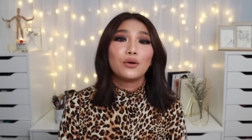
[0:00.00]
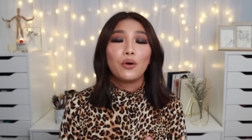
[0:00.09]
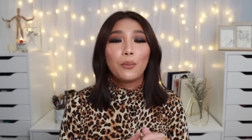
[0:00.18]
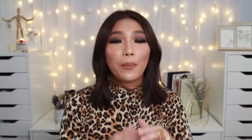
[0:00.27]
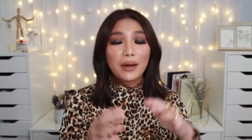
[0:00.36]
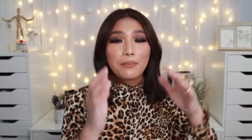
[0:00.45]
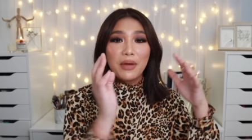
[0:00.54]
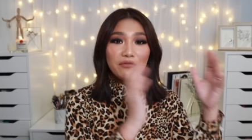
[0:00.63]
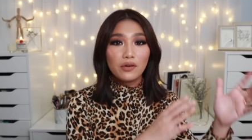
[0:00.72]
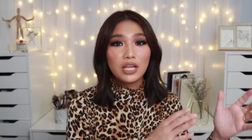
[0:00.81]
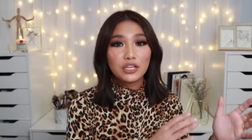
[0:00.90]
So, pag may
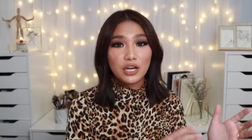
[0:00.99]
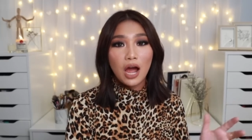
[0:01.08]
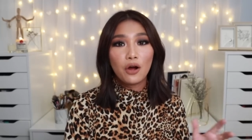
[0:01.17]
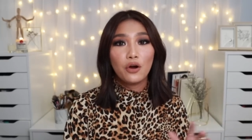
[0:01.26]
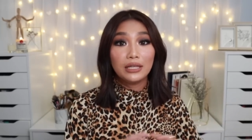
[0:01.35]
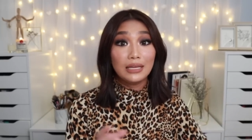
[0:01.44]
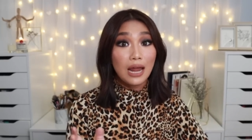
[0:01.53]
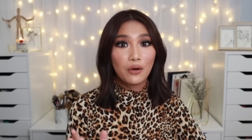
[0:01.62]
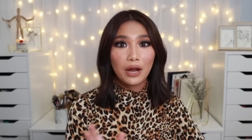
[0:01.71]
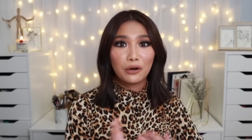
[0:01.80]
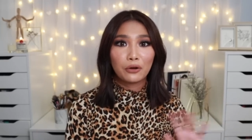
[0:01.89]
foundation na ako, hindi
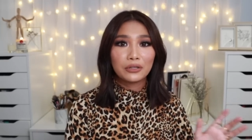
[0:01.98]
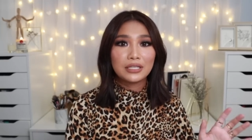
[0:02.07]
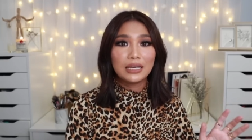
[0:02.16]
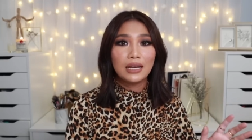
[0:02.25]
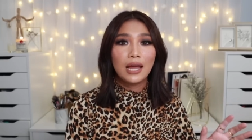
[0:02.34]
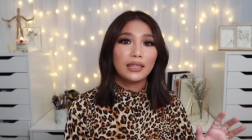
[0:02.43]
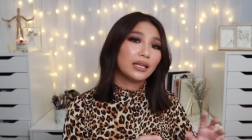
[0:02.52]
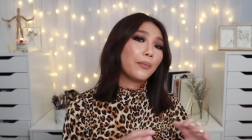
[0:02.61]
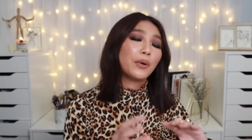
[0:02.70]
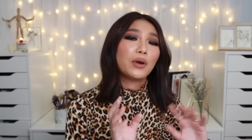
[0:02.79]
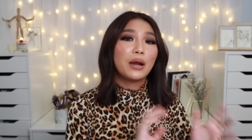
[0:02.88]
na ako ganun ko-conceal. And
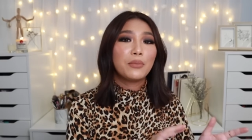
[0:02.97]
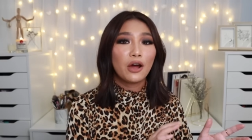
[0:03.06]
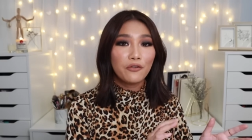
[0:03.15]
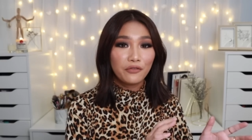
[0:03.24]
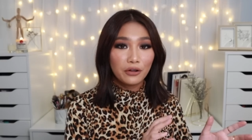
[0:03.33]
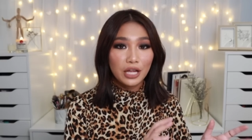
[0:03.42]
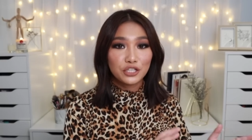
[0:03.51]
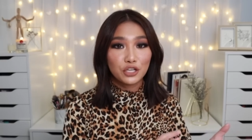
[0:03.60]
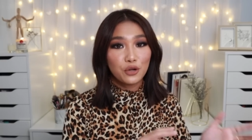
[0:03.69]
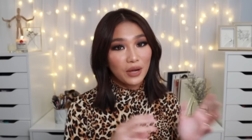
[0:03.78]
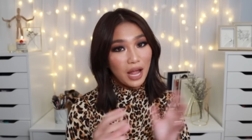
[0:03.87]
then, kapag wala naman akong
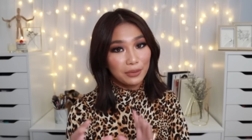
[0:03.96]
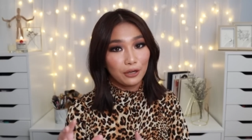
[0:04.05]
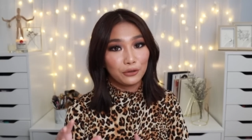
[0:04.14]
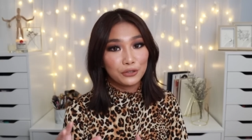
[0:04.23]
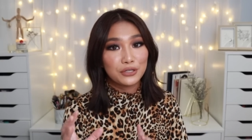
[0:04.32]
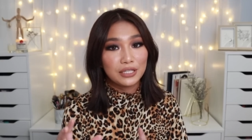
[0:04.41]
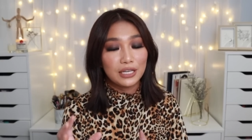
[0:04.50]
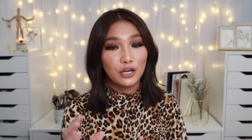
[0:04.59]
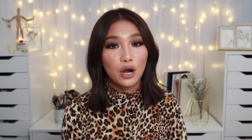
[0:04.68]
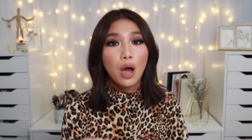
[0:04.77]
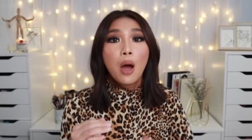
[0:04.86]
foundation, gumagamit lang ako ng
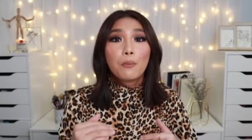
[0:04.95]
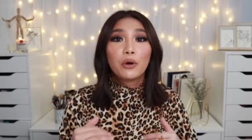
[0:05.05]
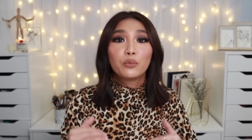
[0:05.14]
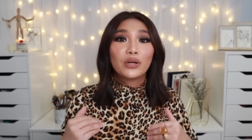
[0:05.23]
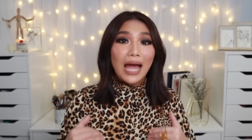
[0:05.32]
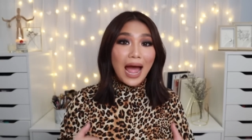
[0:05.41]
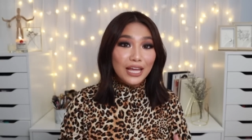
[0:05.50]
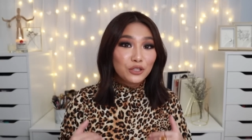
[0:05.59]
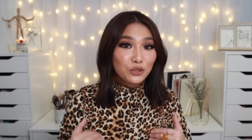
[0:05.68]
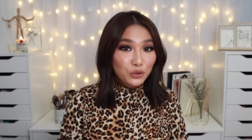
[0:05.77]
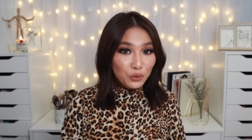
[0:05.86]
concealer. But what
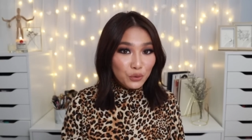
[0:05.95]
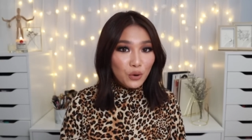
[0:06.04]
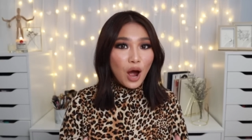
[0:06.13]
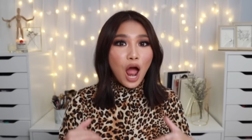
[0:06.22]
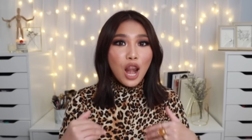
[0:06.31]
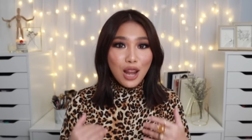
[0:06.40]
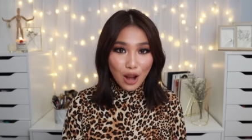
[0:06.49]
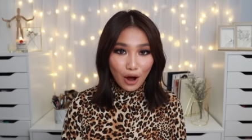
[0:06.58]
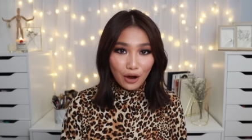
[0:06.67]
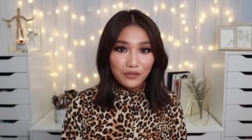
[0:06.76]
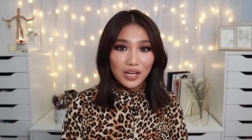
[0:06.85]
I do
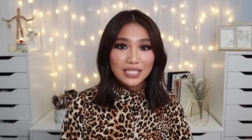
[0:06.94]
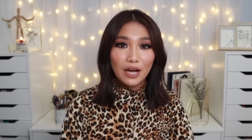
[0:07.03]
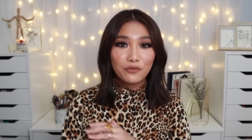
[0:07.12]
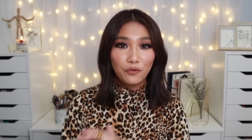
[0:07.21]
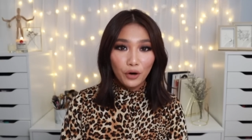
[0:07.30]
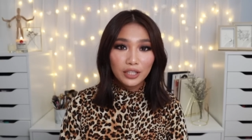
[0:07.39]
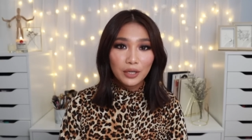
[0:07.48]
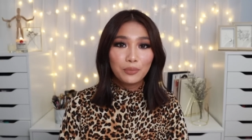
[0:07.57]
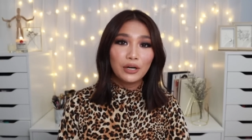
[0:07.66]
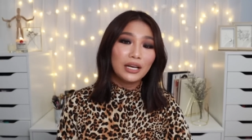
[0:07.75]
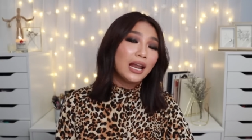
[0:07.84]
love sa
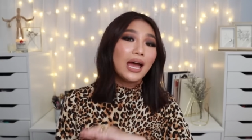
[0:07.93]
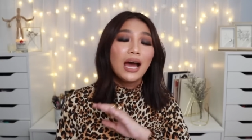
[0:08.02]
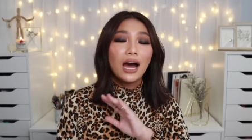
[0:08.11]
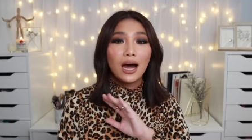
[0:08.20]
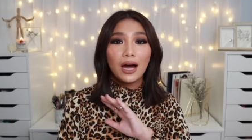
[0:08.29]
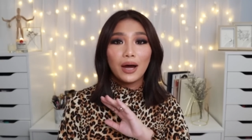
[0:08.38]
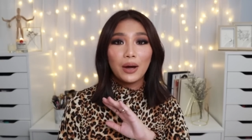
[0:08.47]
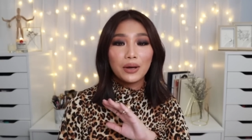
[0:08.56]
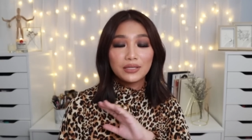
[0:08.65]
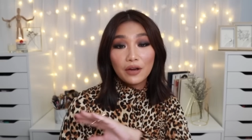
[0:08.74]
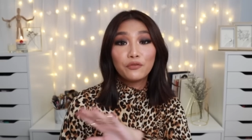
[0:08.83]

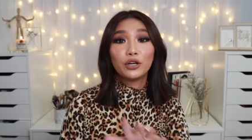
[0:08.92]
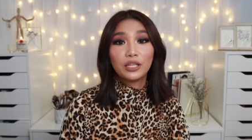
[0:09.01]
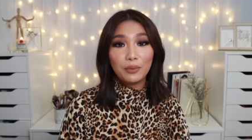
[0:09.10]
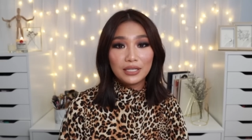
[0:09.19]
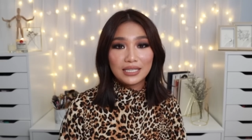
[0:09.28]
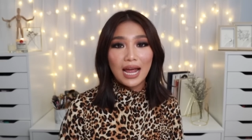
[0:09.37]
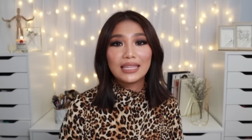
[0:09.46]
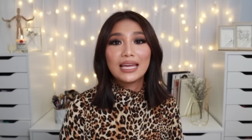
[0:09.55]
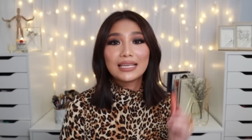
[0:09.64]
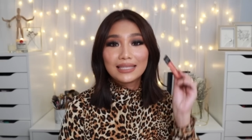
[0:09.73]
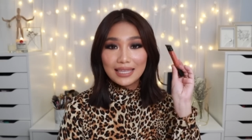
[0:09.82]
affordable
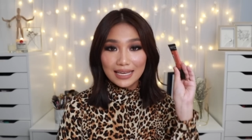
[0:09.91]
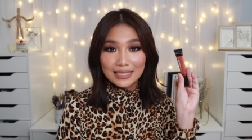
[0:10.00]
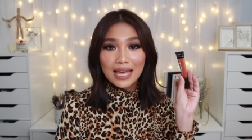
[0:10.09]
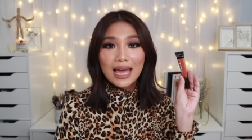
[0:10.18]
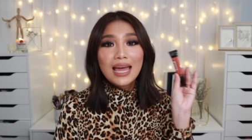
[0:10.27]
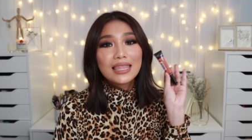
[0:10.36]
side is this.